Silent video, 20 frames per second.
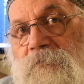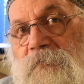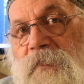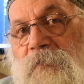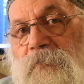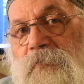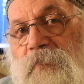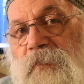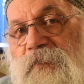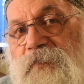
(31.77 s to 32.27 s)

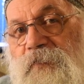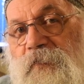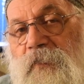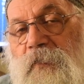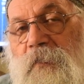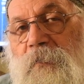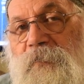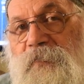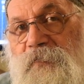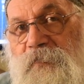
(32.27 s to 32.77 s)
Maybe we should
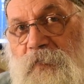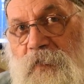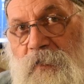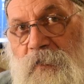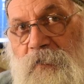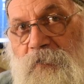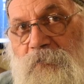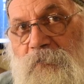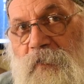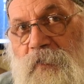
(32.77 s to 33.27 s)
go
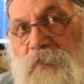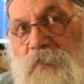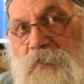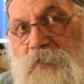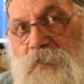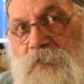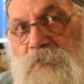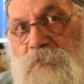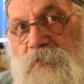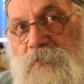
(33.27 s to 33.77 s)
upstairs rather
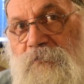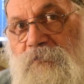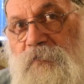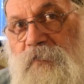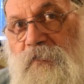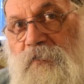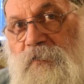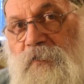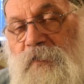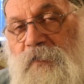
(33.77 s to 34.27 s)
than
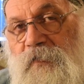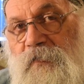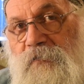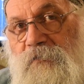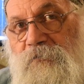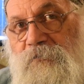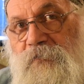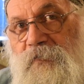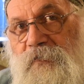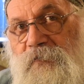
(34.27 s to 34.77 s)
reveal any
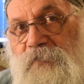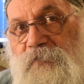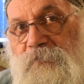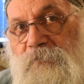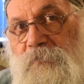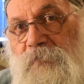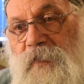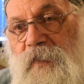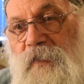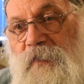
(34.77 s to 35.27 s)
of
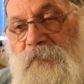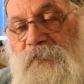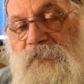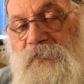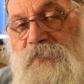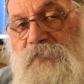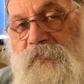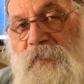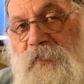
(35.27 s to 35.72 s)
this mess.